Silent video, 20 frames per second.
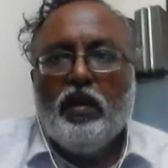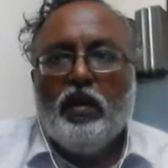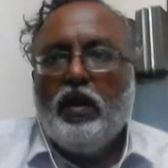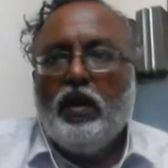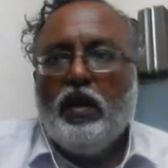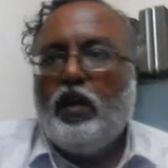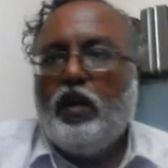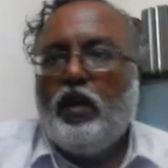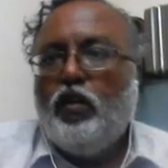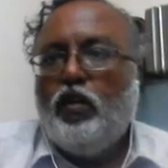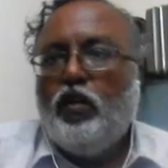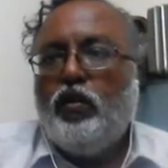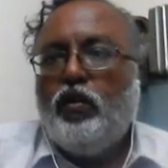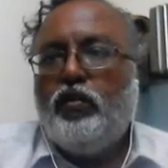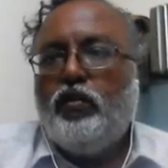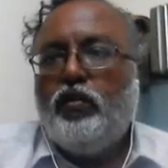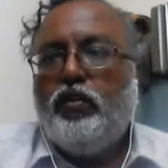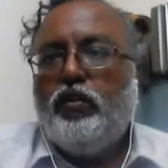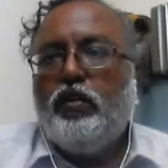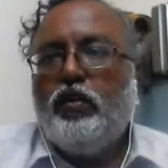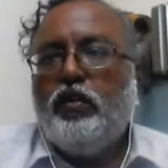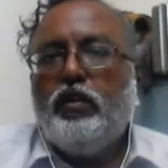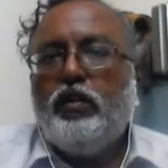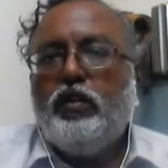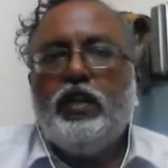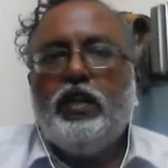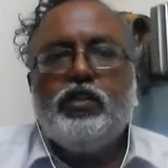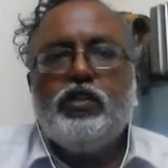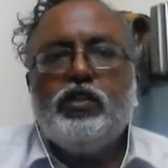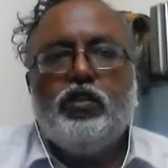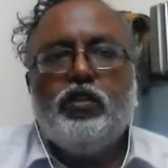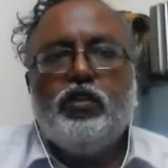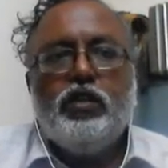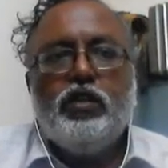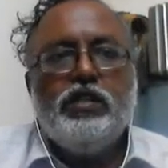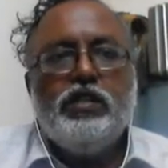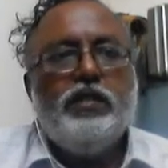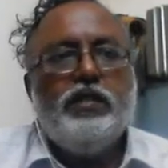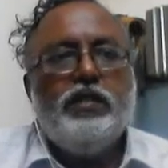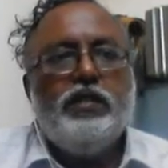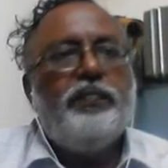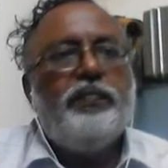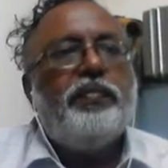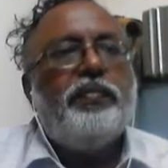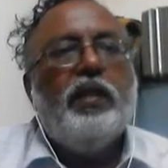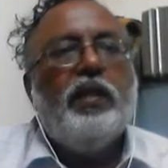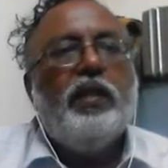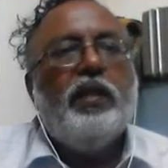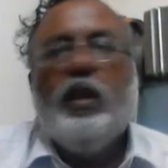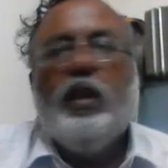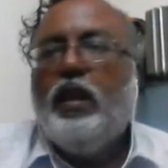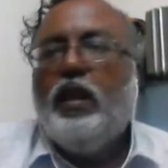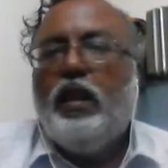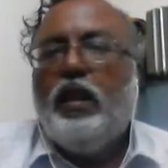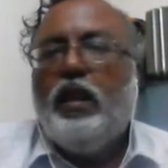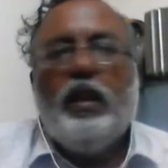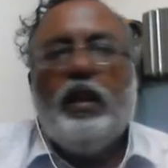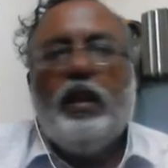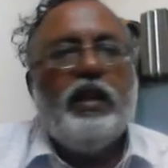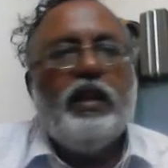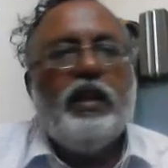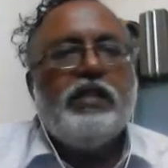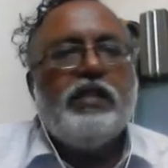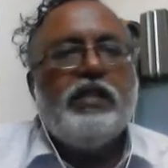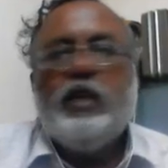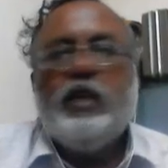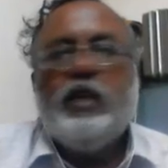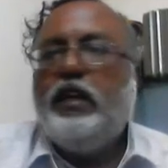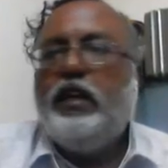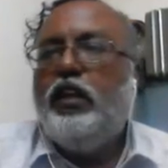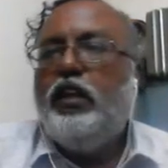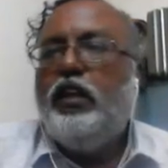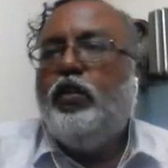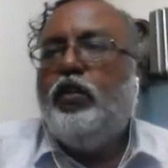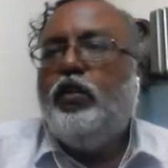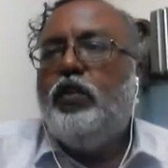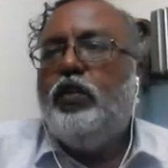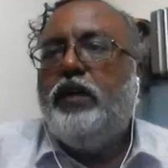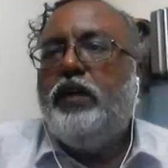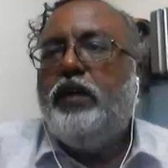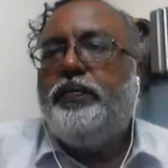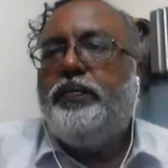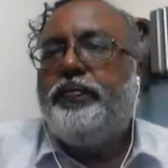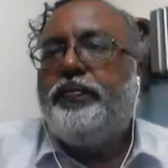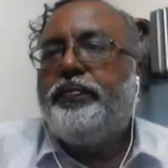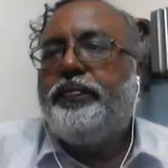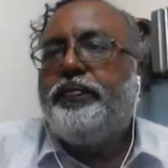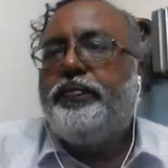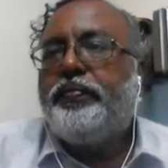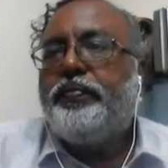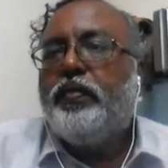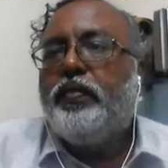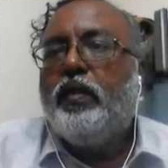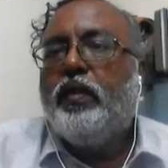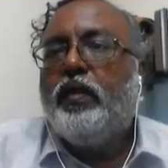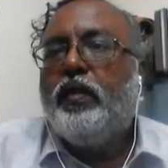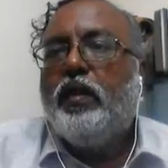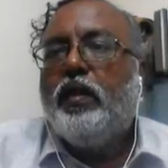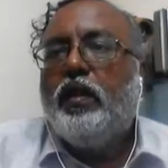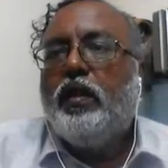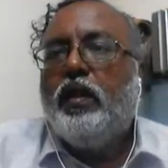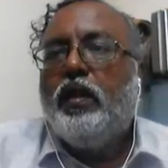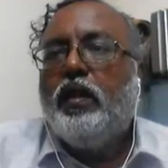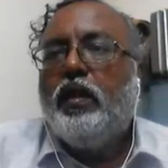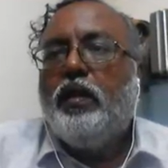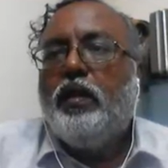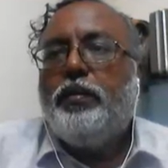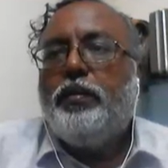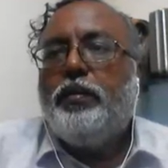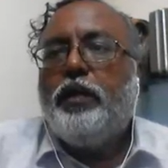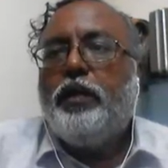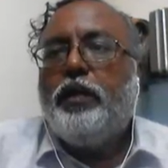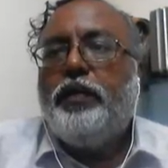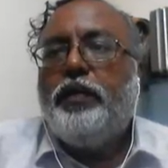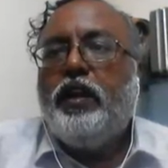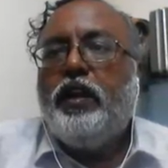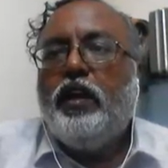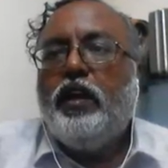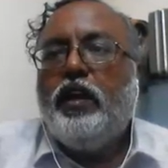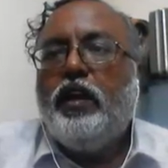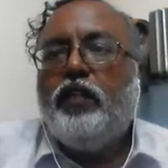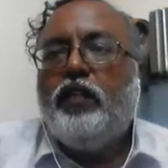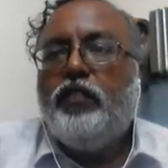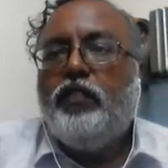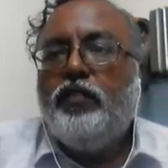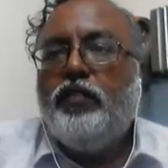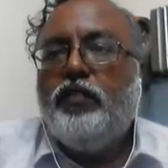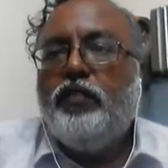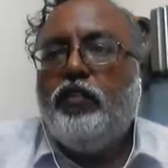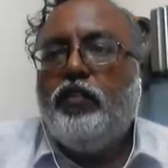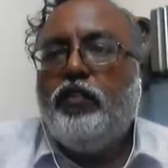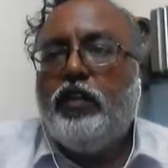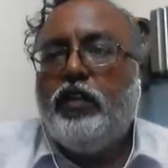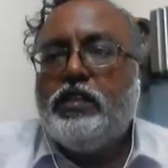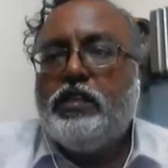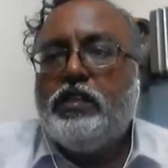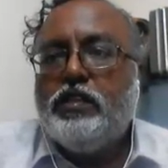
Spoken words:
Hello, dear students. Let us continue the property of the fuels.